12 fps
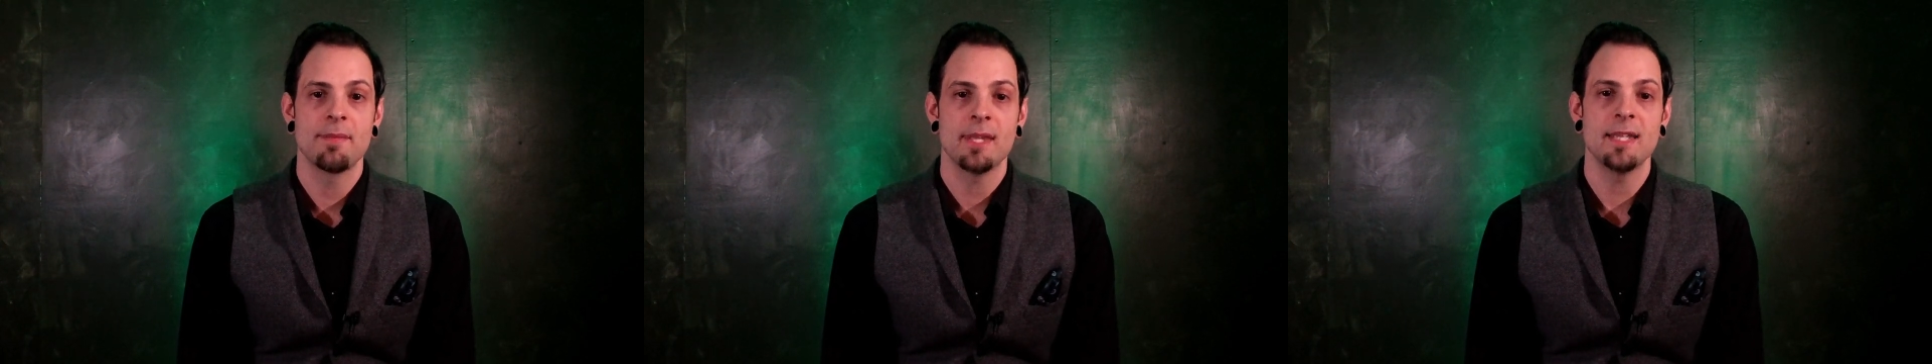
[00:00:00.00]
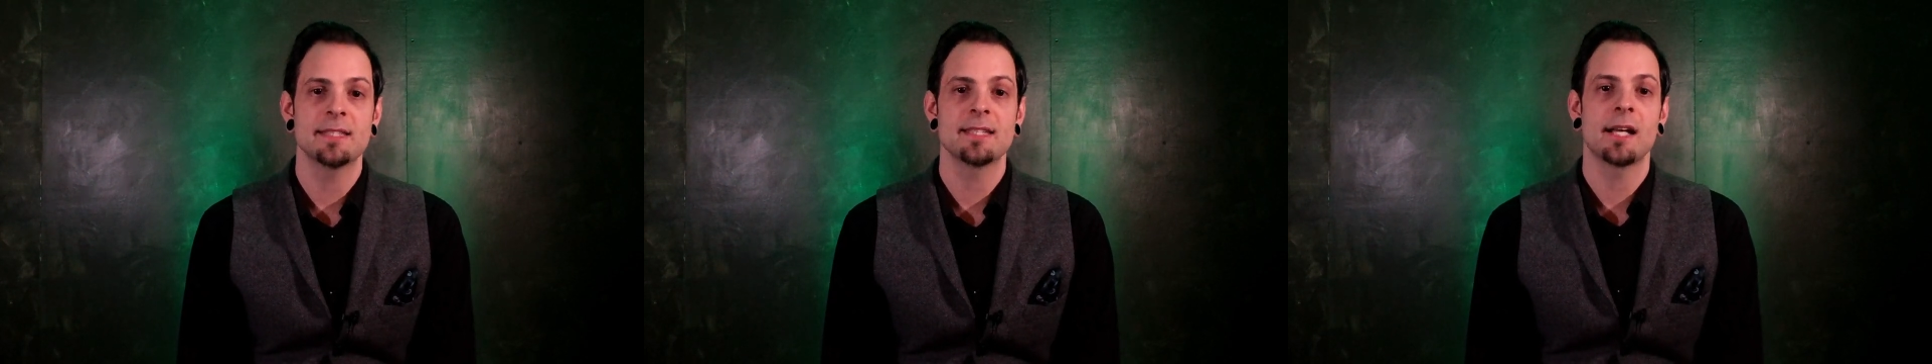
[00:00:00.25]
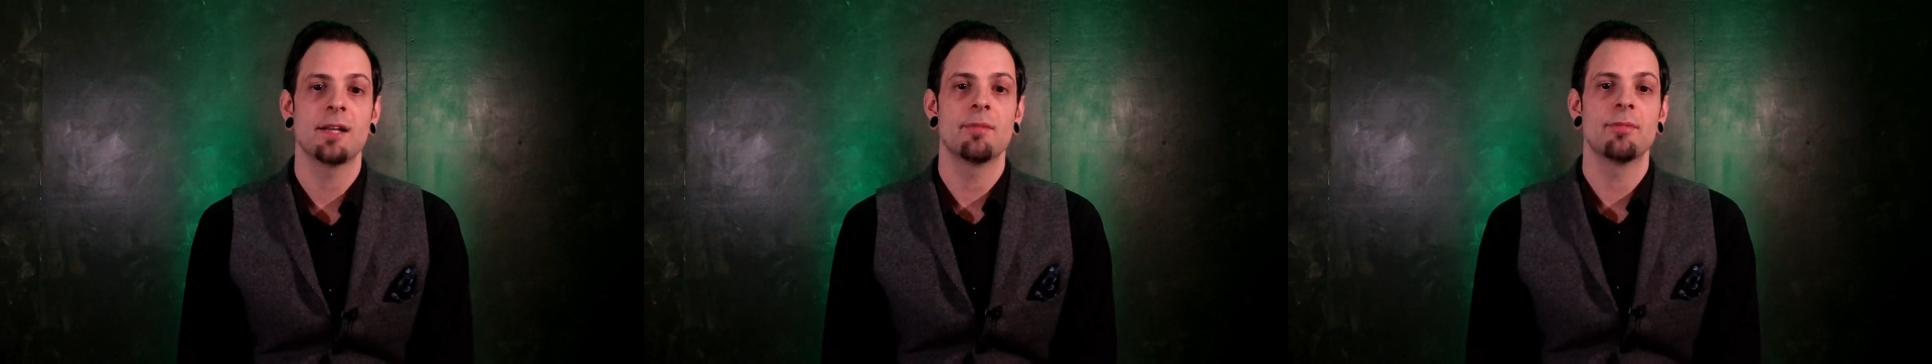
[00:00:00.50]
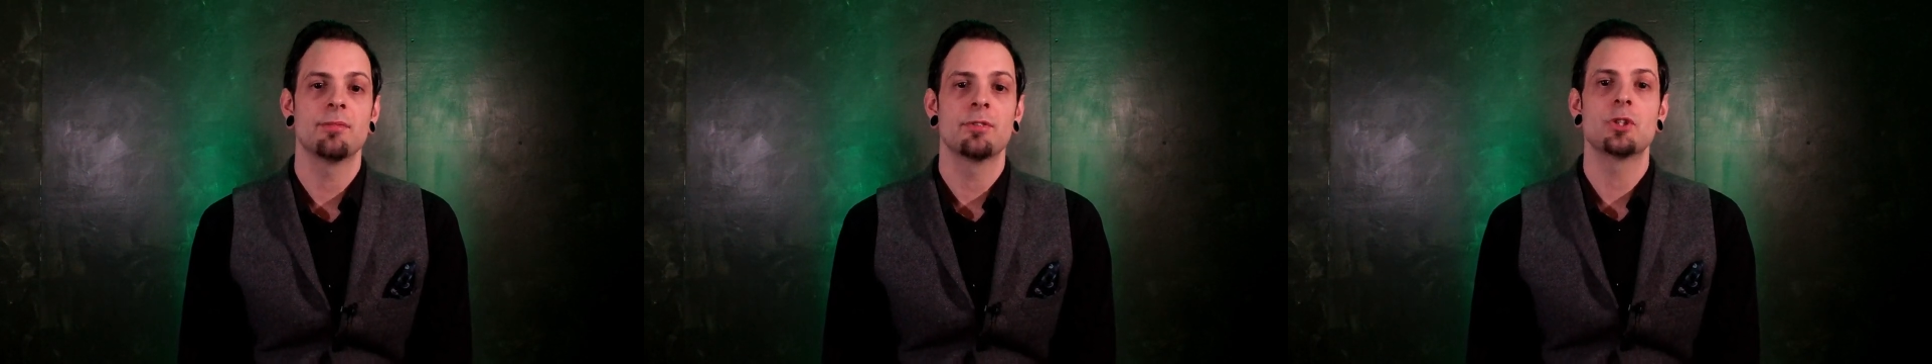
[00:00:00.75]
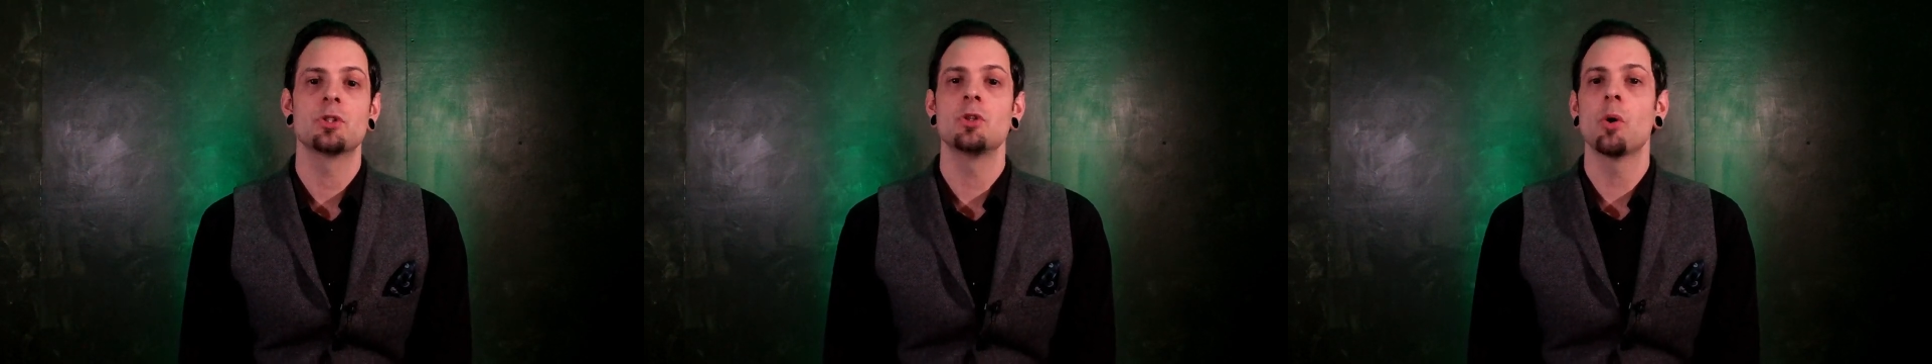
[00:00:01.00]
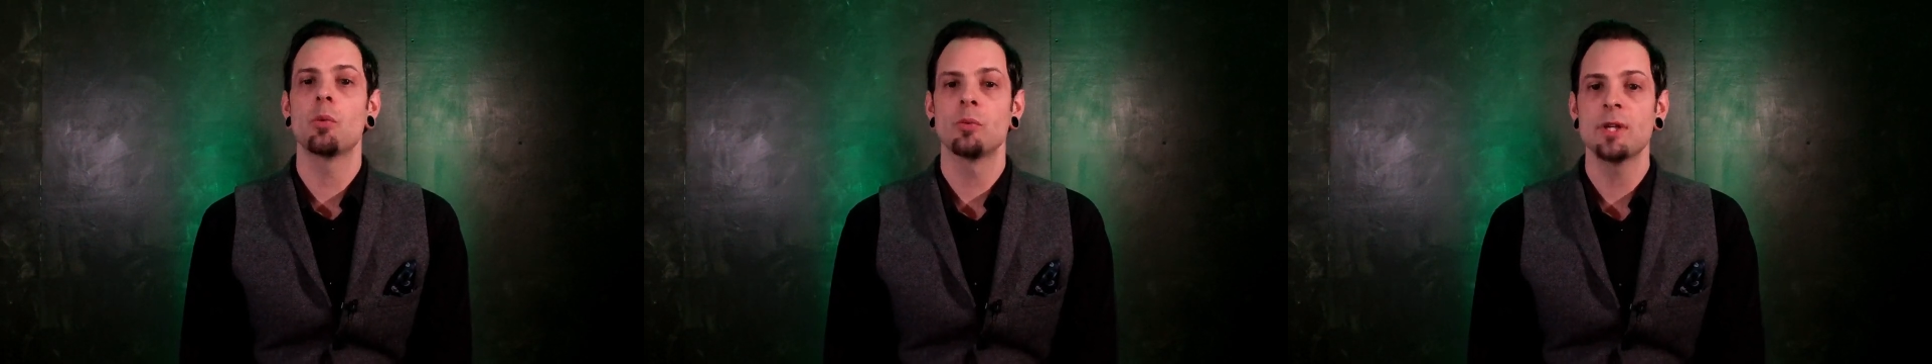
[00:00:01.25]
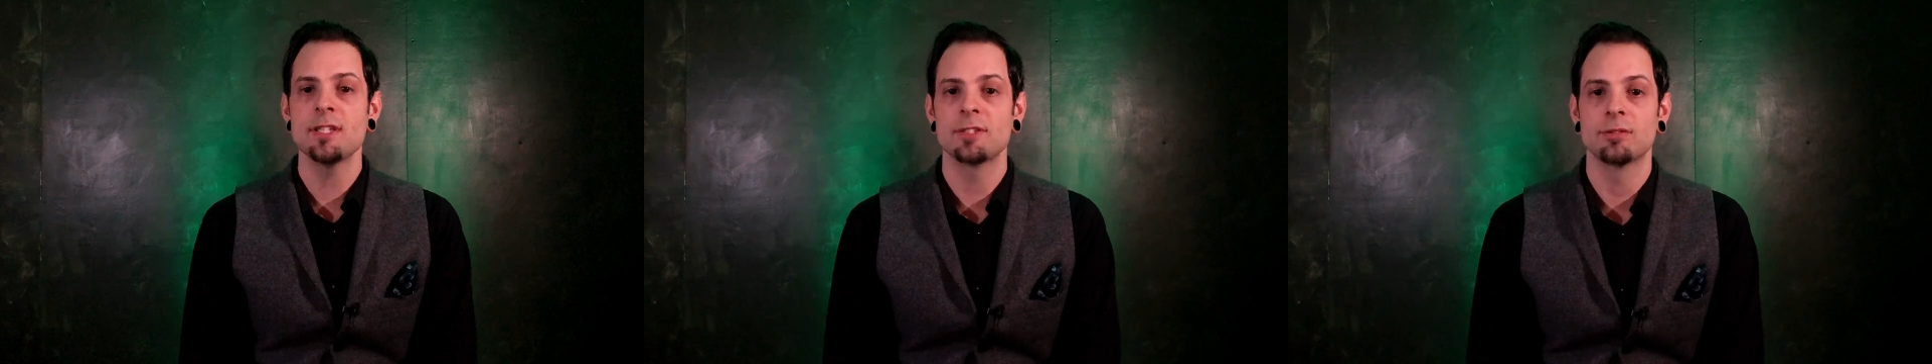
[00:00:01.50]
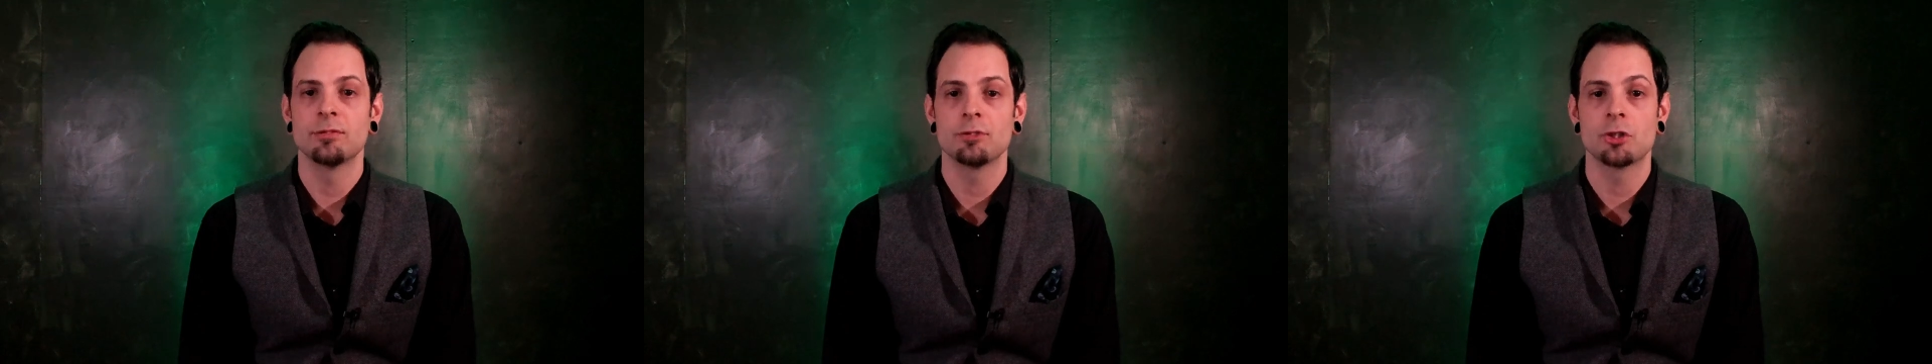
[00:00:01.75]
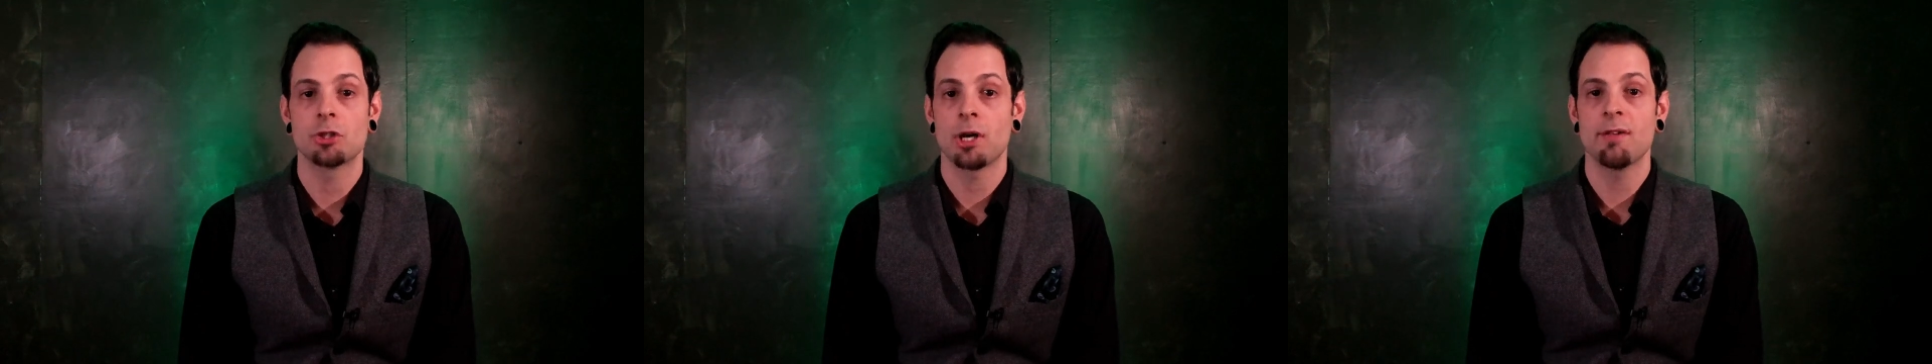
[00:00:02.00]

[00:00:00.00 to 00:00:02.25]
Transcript: it's that there's no reason to try